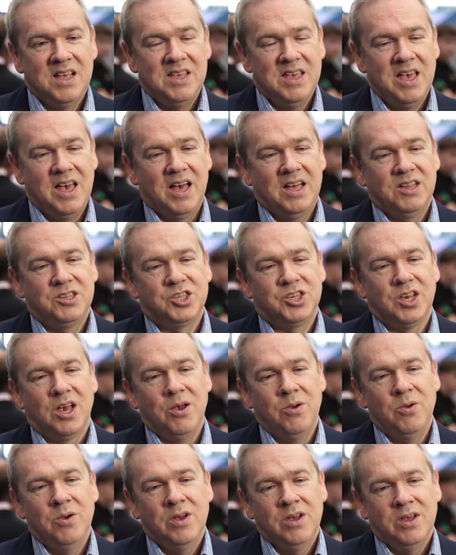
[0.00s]
Yeah,
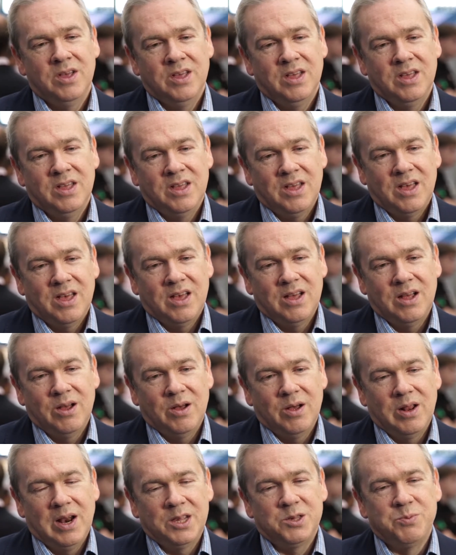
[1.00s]
so
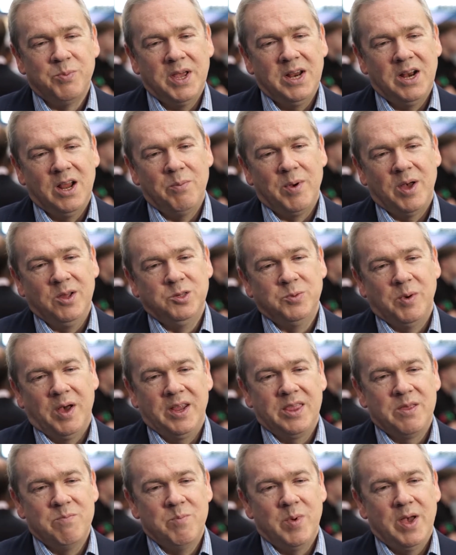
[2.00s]
let's make no bones about
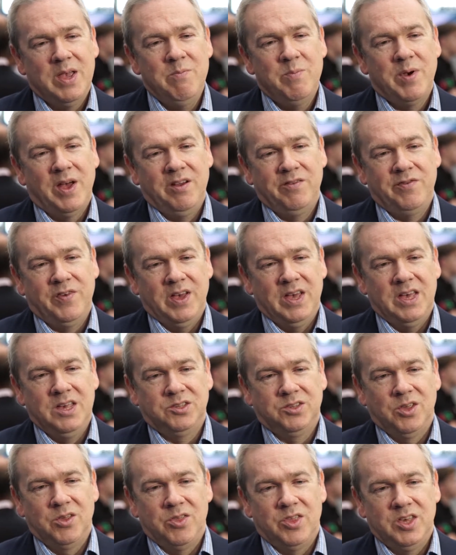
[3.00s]
it. The main benefit
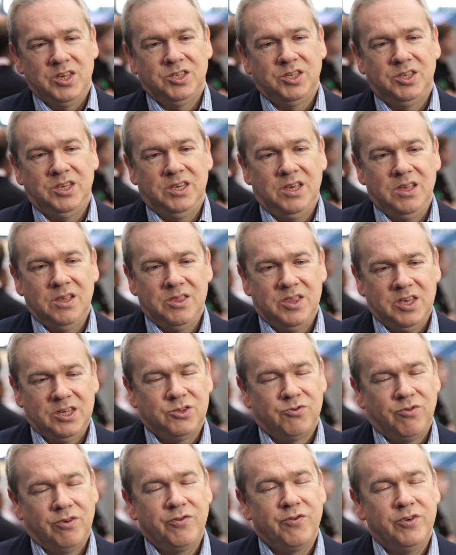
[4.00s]
is that this
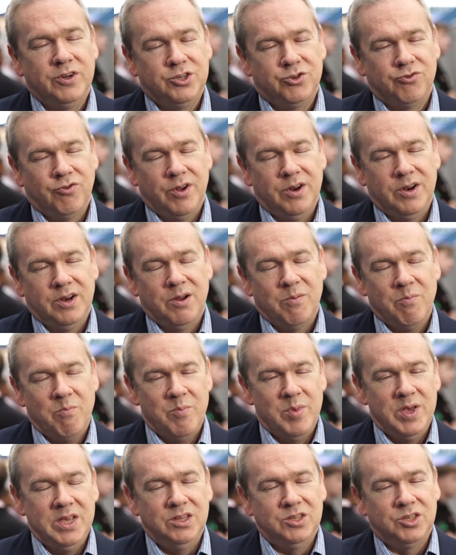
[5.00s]
this refrigerant
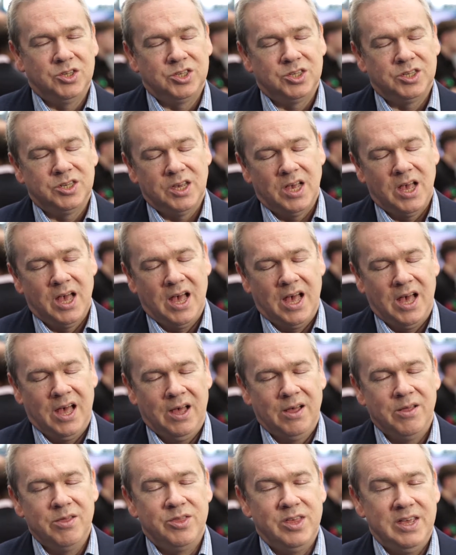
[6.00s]
meets
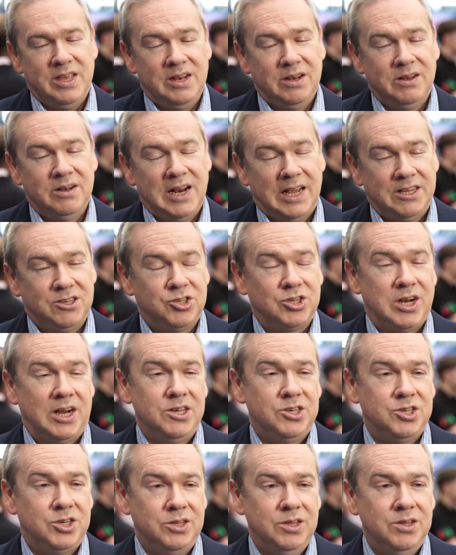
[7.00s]
uh, the
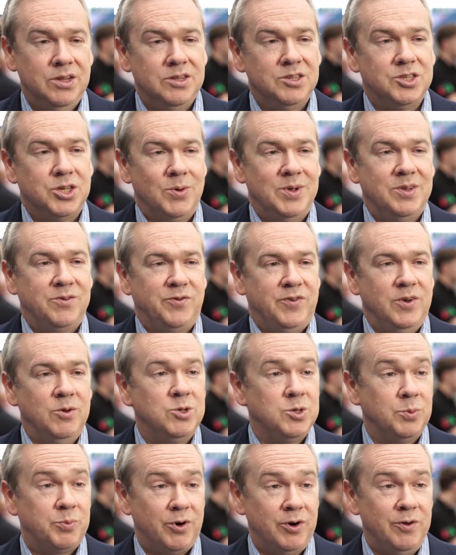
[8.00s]
legislation, so it's
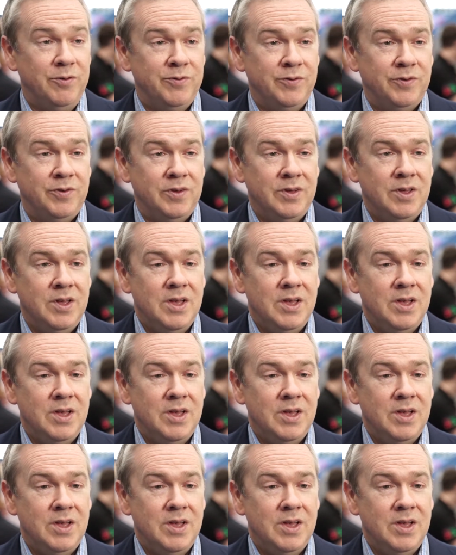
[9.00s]
future-proof.